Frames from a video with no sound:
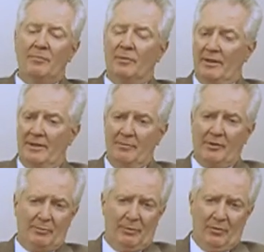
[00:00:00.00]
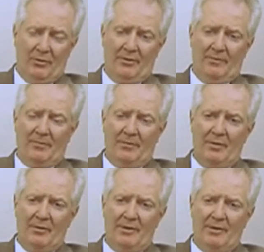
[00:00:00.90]
Millennium Explorer
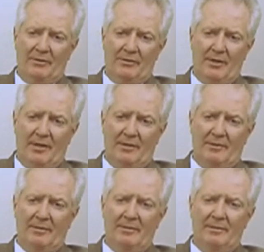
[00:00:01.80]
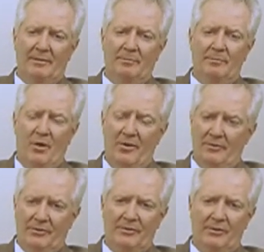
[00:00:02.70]
is a
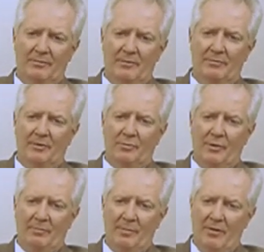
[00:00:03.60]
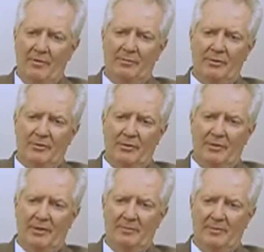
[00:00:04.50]
partnership between Barron
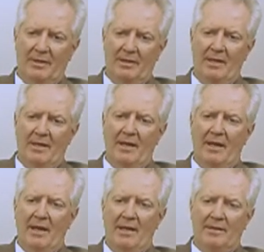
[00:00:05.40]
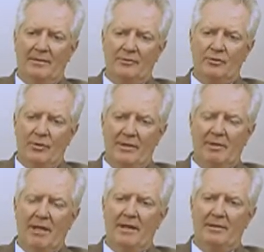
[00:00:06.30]
Petroleum and
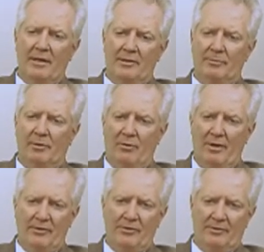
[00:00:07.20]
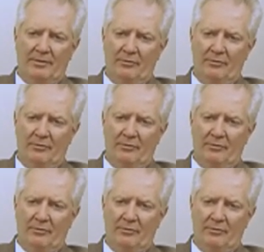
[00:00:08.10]
Streamline Exploration